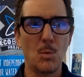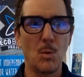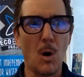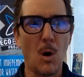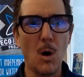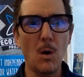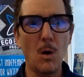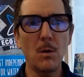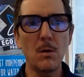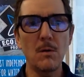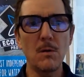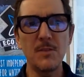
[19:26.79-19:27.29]

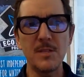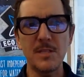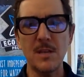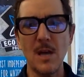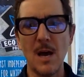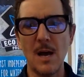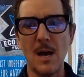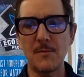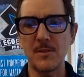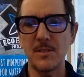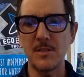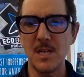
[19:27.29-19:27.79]
all of this
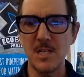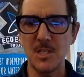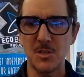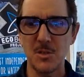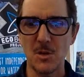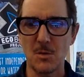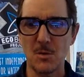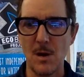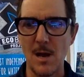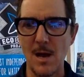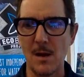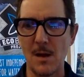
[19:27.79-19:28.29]
conversation
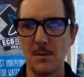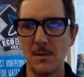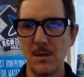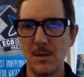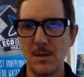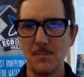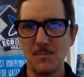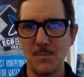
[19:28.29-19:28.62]
around